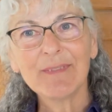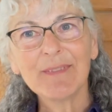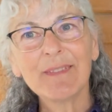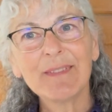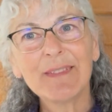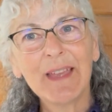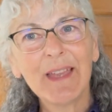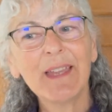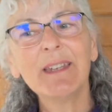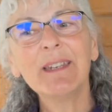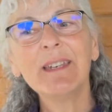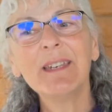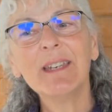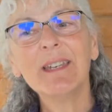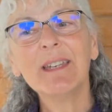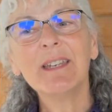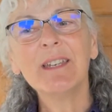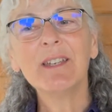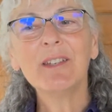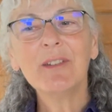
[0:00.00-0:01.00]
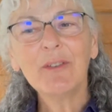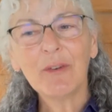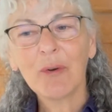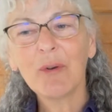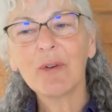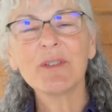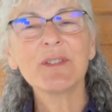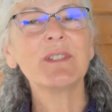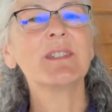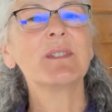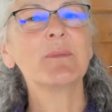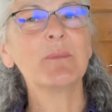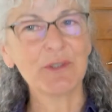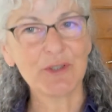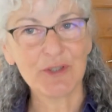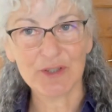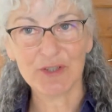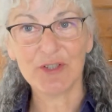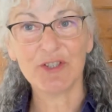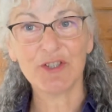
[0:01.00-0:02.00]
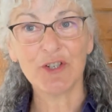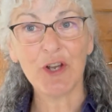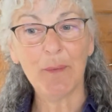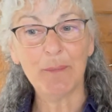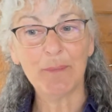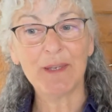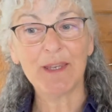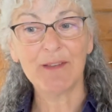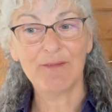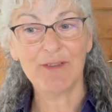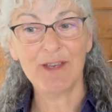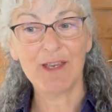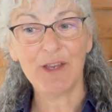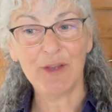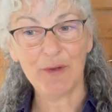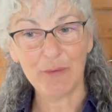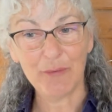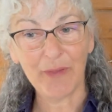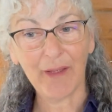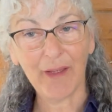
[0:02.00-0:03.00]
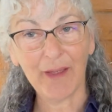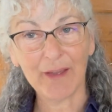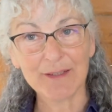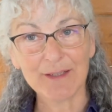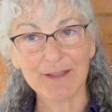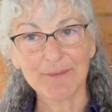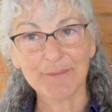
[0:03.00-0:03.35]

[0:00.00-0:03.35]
then your horses will just stop giving you that.